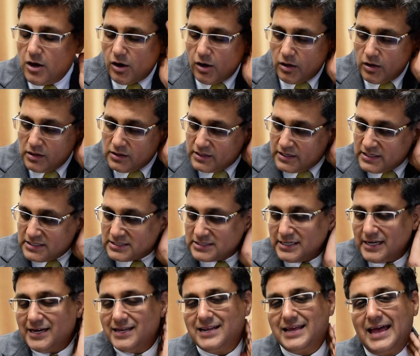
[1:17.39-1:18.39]
All this
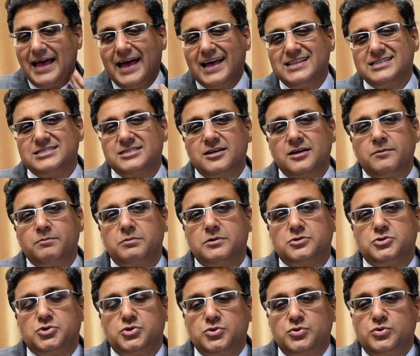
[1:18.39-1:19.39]
kind of adds
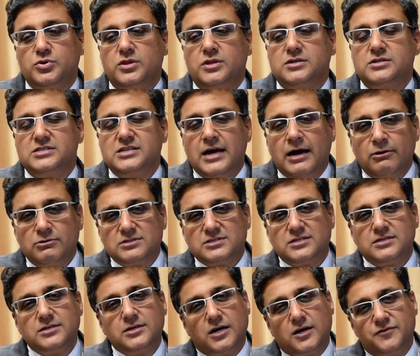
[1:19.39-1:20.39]
up to the doubts
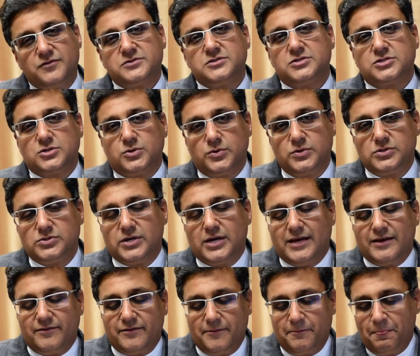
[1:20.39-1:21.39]
that the officer is going to
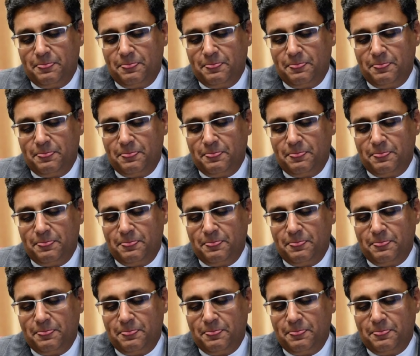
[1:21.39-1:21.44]
have.